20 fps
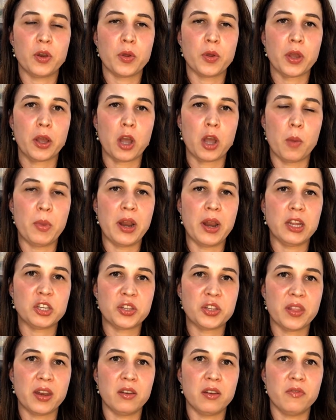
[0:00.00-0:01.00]

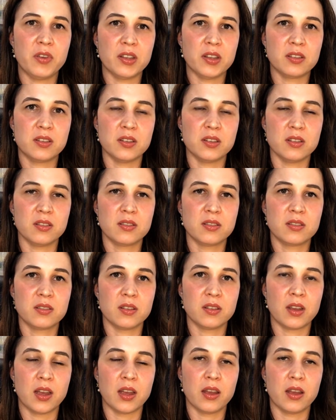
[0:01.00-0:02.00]
accommodation that investors
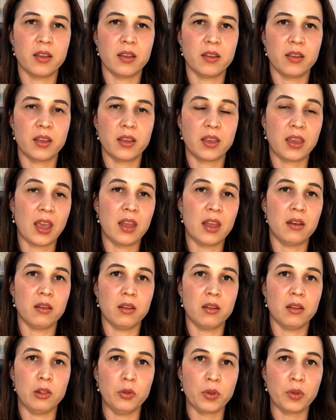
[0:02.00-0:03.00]
can
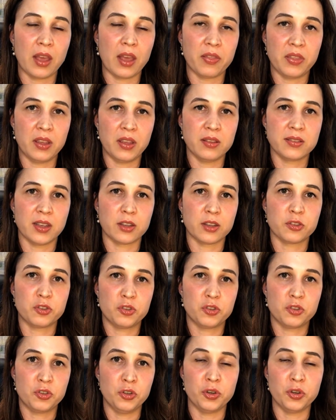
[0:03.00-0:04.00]
look at, things like
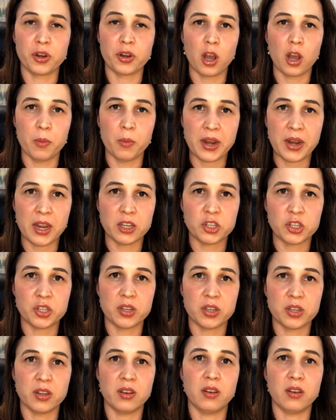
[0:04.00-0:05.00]
student
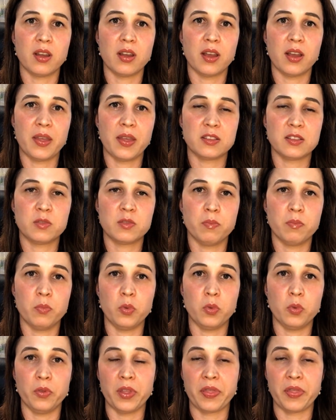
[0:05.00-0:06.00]
accommodation that
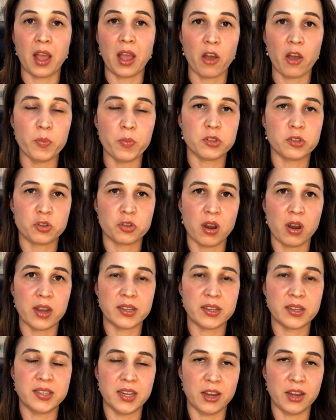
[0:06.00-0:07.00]
the government's trying
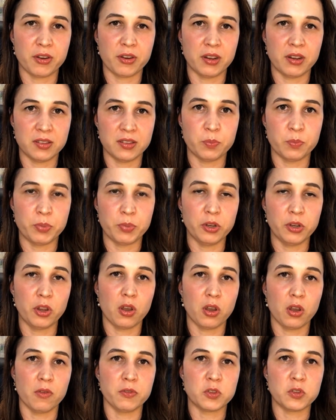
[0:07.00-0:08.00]
to increase its building
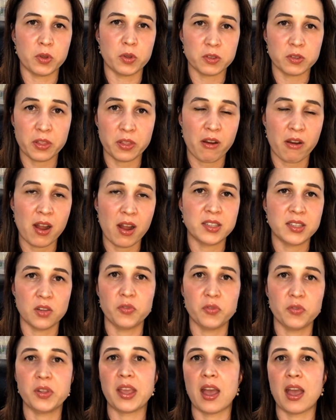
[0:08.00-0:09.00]
of as well. So there are
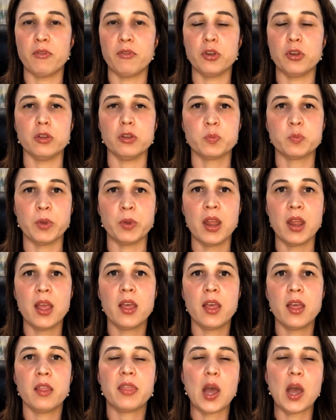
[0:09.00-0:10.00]
definitely avenues, but
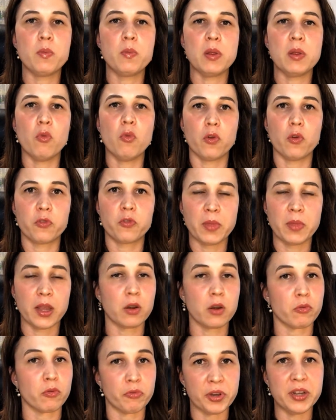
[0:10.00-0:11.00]
that would be more from like
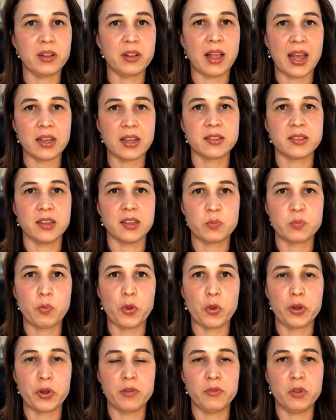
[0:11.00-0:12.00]
a real assets
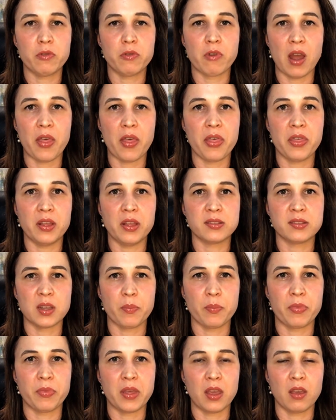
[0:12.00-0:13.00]
point of view rather than
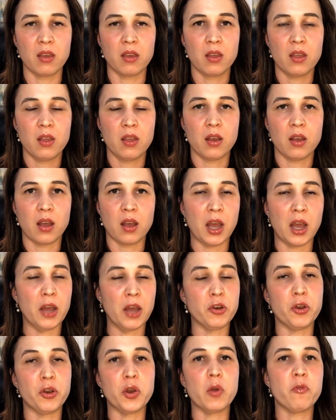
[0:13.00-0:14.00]
something. I
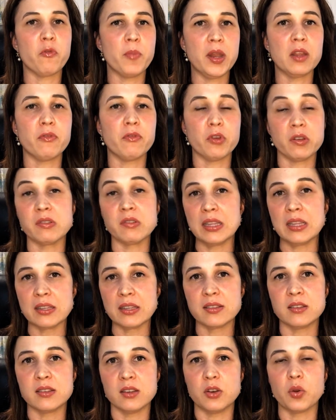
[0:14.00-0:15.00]
don't know if many of those are
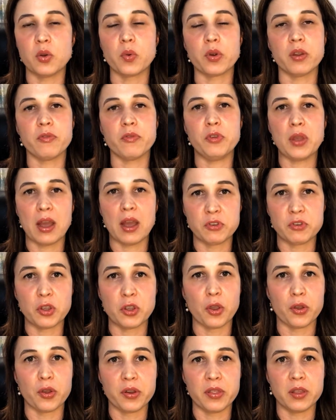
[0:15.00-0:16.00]
listed or if you have to
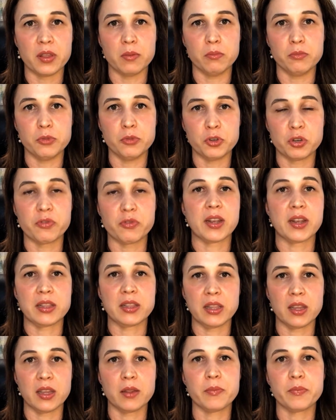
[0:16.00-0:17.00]
go to them
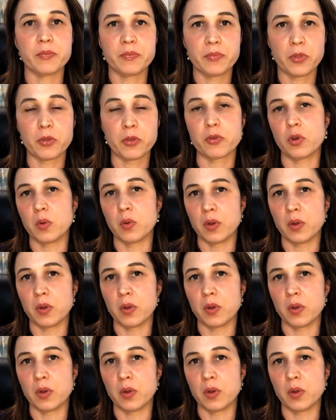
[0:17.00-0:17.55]
directly through